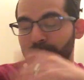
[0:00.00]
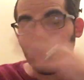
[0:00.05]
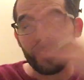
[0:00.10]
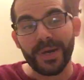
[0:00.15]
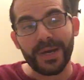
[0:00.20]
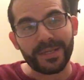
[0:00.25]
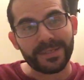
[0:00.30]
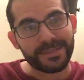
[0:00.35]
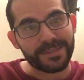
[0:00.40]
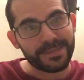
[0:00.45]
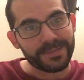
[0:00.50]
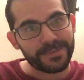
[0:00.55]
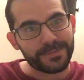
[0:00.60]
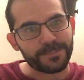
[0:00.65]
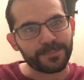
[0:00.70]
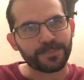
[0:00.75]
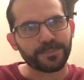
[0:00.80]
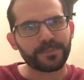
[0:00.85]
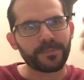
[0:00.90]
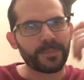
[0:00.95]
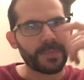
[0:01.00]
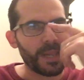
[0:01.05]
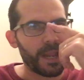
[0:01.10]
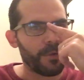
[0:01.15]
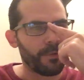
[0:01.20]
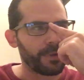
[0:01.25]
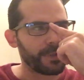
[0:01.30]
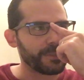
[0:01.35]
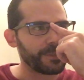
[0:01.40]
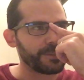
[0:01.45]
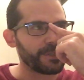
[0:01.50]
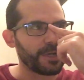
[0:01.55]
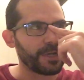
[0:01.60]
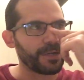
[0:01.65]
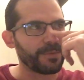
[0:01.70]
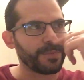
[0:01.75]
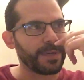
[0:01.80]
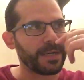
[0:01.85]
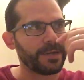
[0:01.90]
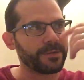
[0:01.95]
But I want to talk
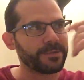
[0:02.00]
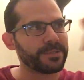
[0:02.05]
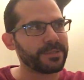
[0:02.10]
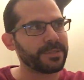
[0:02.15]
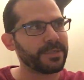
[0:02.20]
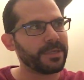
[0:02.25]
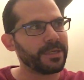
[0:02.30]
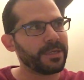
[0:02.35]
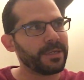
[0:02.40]
about